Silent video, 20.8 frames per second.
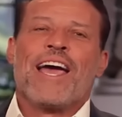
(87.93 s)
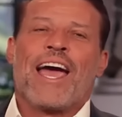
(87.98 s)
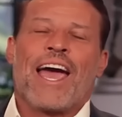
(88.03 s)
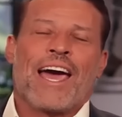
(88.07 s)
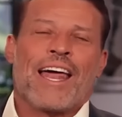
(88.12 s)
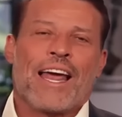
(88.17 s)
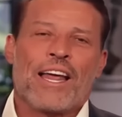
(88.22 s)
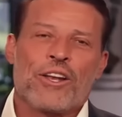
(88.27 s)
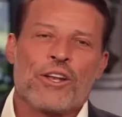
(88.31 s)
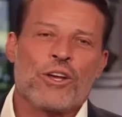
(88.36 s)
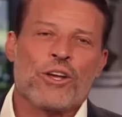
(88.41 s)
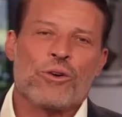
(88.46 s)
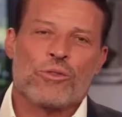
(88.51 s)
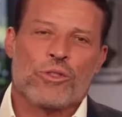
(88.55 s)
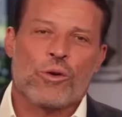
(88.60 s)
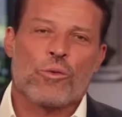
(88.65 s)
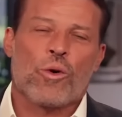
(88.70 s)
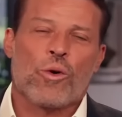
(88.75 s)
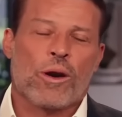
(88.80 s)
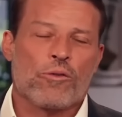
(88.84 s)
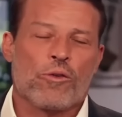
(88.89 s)
And I knew
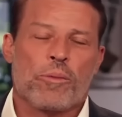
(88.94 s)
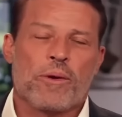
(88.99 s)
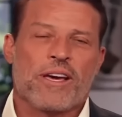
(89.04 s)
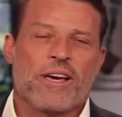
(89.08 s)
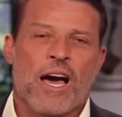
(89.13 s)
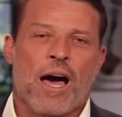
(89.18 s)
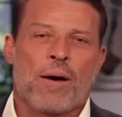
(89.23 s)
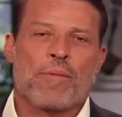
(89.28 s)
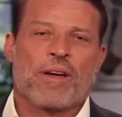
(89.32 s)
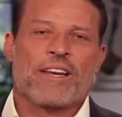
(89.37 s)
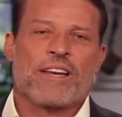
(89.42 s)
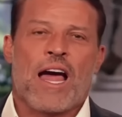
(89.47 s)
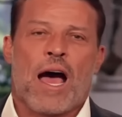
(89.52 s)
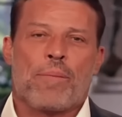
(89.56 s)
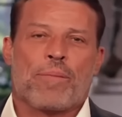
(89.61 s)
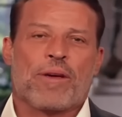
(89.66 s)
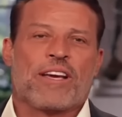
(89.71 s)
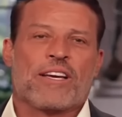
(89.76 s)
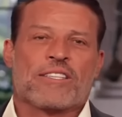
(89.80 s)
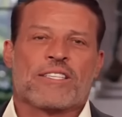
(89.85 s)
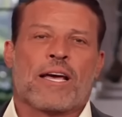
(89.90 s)
the one would be coming,
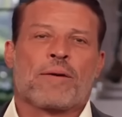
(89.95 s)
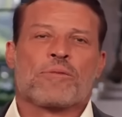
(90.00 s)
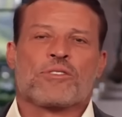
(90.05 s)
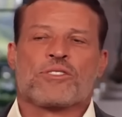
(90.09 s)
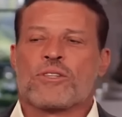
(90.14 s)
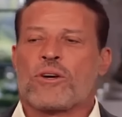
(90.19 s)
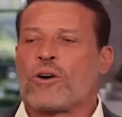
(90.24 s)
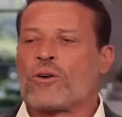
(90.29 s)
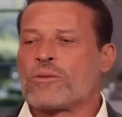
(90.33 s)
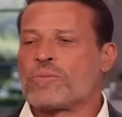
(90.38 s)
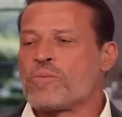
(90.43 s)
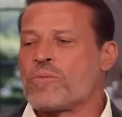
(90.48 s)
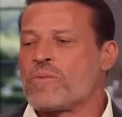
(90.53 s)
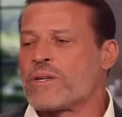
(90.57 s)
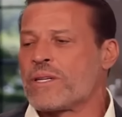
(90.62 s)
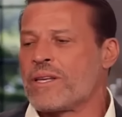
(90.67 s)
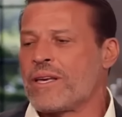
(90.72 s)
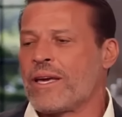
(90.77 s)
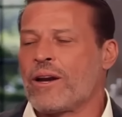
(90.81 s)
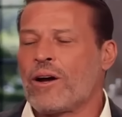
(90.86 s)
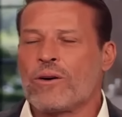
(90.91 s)
not because I'm so,
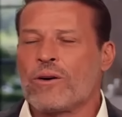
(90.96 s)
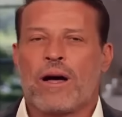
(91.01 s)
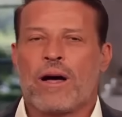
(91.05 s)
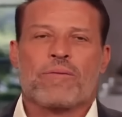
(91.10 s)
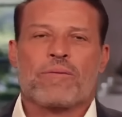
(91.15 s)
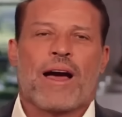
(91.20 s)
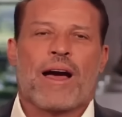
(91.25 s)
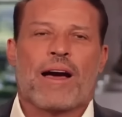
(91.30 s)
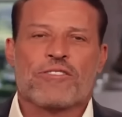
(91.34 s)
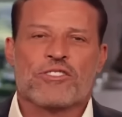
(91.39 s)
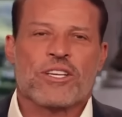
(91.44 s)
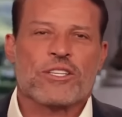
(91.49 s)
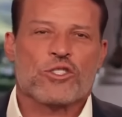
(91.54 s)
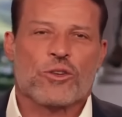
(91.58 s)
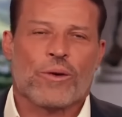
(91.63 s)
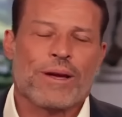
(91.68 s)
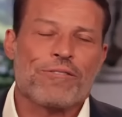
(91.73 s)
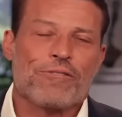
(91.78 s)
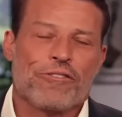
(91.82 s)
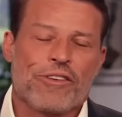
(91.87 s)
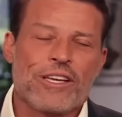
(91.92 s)
you know, have such
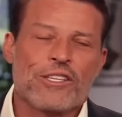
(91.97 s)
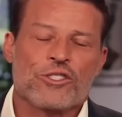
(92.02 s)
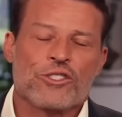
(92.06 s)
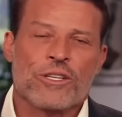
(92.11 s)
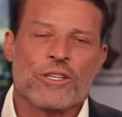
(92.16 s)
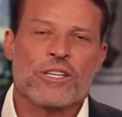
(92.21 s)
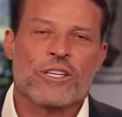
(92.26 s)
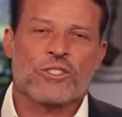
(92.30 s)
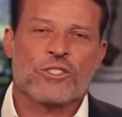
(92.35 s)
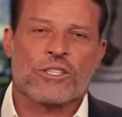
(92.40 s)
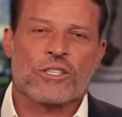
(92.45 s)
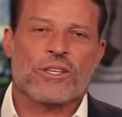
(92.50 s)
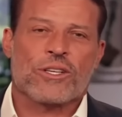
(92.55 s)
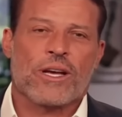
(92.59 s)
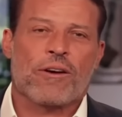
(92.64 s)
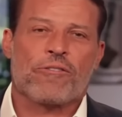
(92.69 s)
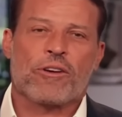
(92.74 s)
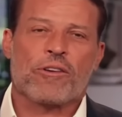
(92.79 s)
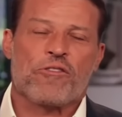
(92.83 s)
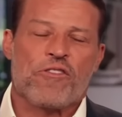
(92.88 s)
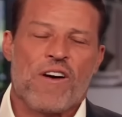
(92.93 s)
great vision. It's just
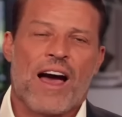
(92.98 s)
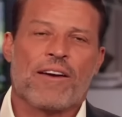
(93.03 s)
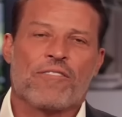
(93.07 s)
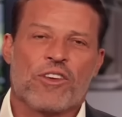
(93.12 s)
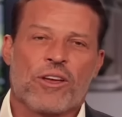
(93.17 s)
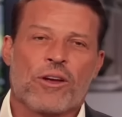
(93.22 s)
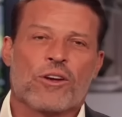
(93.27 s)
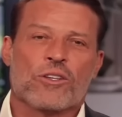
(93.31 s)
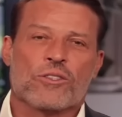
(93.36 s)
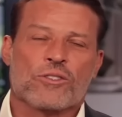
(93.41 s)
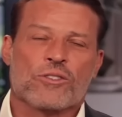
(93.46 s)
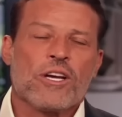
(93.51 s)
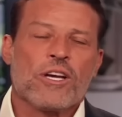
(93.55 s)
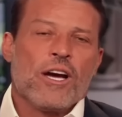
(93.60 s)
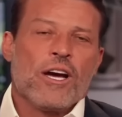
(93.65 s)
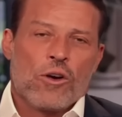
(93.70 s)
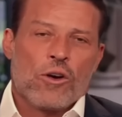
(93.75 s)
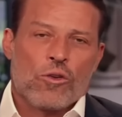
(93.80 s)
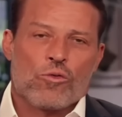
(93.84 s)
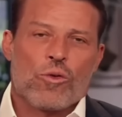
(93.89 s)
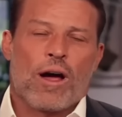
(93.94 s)
every five years,
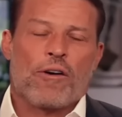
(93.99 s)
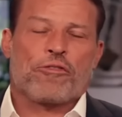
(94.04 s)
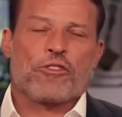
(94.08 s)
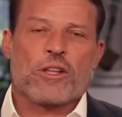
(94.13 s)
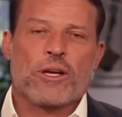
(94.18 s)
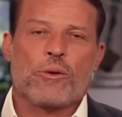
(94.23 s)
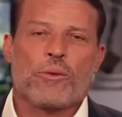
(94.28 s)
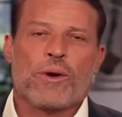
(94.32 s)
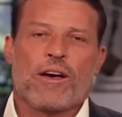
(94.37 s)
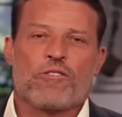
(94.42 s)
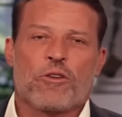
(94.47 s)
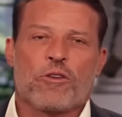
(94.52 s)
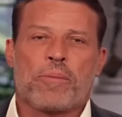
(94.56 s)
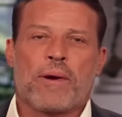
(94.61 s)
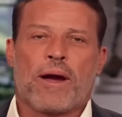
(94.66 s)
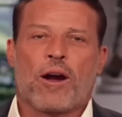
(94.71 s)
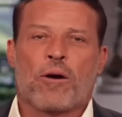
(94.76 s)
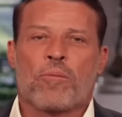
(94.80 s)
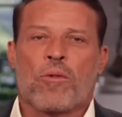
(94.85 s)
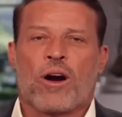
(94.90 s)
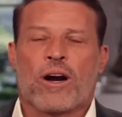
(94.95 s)
roughly, we have a
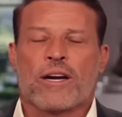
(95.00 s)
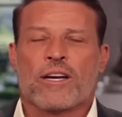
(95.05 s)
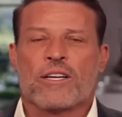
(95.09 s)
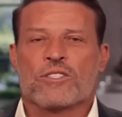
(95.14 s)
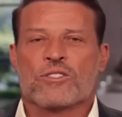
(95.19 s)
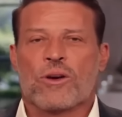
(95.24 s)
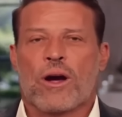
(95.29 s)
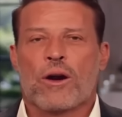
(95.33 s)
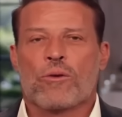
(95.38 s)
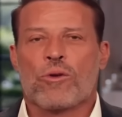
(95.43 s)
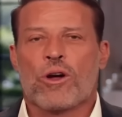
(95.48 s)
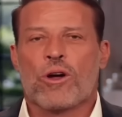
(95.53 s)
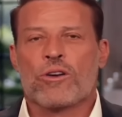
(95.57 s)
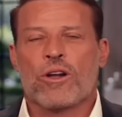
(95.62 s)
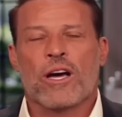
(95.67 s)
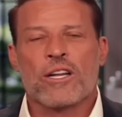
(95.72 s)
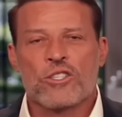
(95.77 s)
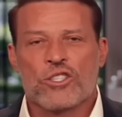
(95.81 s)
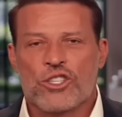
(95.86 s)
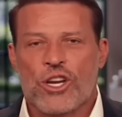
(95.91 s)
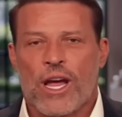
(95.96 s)
bear market. So I wrote
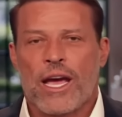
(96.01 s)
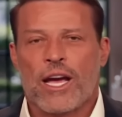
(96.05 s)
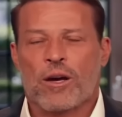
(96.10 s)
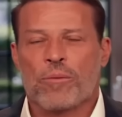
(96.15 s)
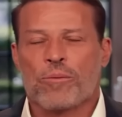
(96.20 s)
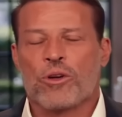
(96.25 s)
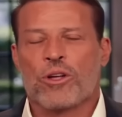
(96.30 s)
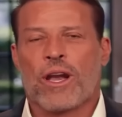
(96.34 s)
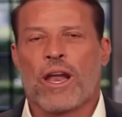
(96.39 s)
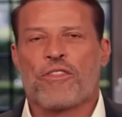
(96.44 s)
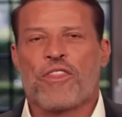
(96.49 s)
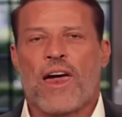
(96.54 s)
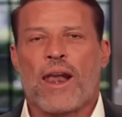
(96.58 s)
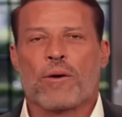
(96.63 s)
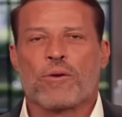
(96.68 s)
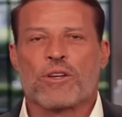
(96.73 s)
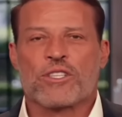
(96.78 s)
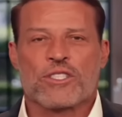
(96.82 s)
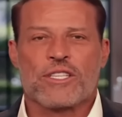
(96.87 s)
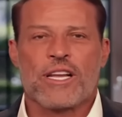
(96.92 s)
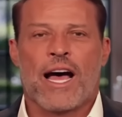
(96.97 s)
Unshakable and I thought I
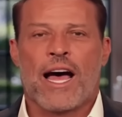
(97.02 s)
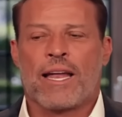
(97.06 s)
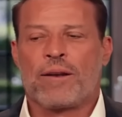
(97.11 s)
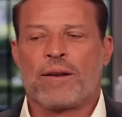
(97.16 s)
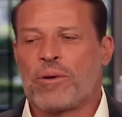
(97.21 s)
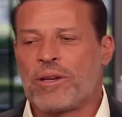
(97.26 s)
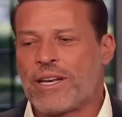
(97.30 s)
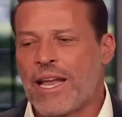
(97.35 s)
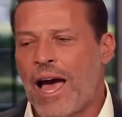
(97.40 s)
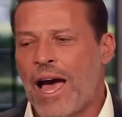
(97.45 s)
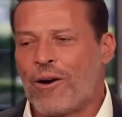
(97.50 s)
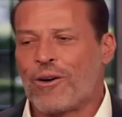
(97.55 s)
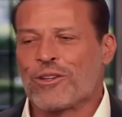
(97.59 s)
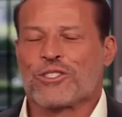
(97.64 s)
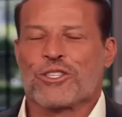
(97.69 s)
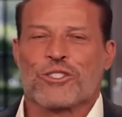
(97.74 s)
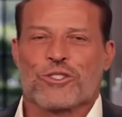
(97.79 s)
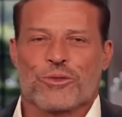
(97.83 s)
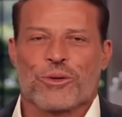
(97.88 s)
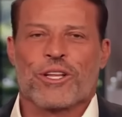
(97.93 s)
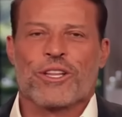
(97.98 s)
was done, but now
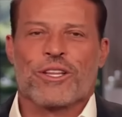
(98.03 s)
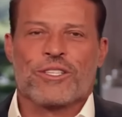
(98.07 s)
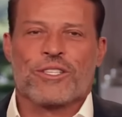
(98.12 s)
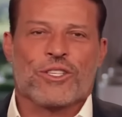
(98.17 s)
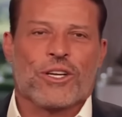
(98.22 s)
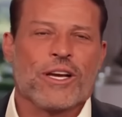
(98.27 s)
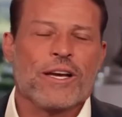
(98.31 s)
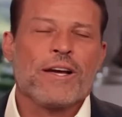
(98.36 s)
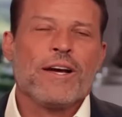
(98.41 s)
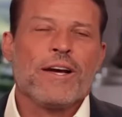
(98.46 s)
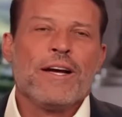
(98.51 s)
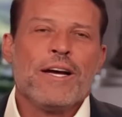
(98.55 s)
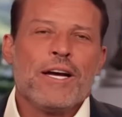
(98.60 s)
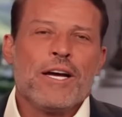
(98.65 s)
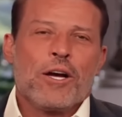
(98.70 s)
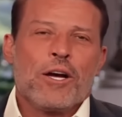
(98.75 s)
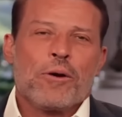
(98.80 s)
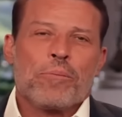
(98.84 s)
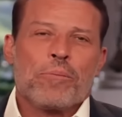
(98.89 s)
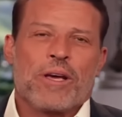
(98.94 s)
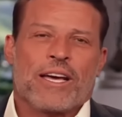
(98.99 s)
it's a trilogy
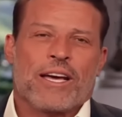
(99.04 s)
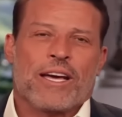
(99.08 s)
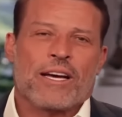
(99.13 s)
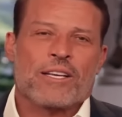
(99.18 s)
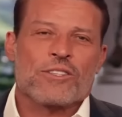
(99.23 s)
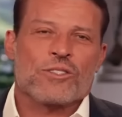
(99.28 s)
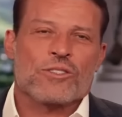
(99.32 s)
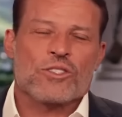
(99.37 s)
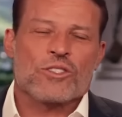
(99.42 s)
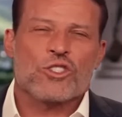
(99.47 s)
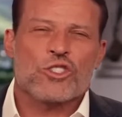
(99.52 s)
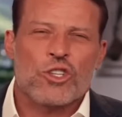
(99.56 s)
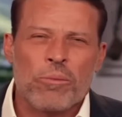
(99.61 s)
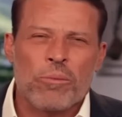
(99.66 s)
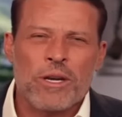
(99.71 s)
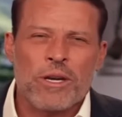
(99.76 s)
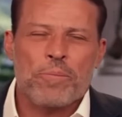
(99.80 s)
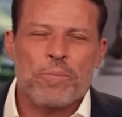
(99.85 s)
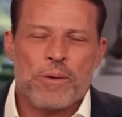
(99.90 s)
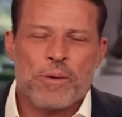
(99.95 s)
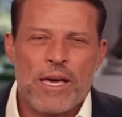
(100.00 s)
because so
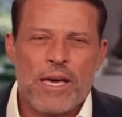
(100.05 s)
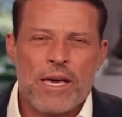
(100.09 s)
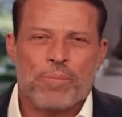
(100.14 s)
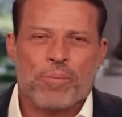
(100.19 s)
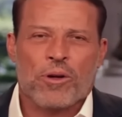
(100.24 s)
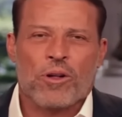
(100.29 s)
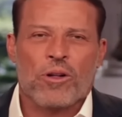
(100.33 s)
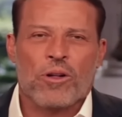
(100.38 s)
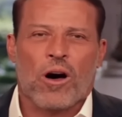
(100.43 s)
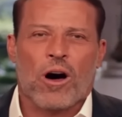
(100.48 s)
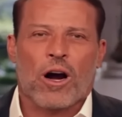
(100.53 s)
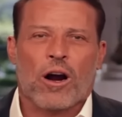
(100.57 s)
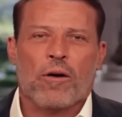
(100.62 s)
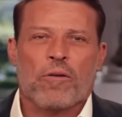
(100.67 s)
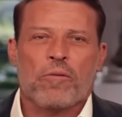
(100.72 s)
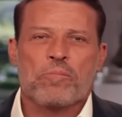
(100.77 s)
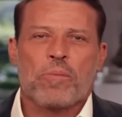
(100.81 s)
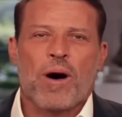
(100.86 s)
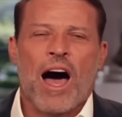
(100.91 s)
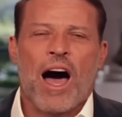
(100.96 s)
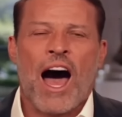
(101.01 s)
many people are
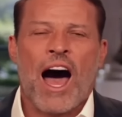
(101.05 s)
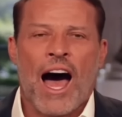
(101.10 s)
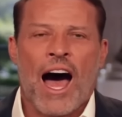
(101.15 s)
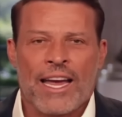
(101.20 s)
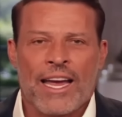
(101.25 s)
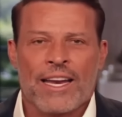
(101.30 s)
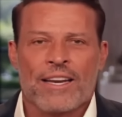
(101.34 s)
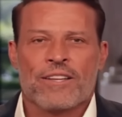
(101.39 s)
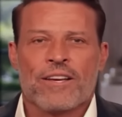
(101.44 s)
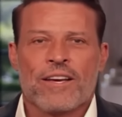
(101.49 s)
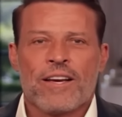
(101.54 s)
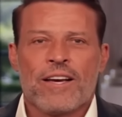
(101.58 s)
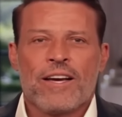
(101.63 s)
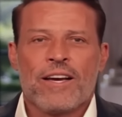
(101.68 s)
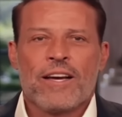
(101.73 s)
behind.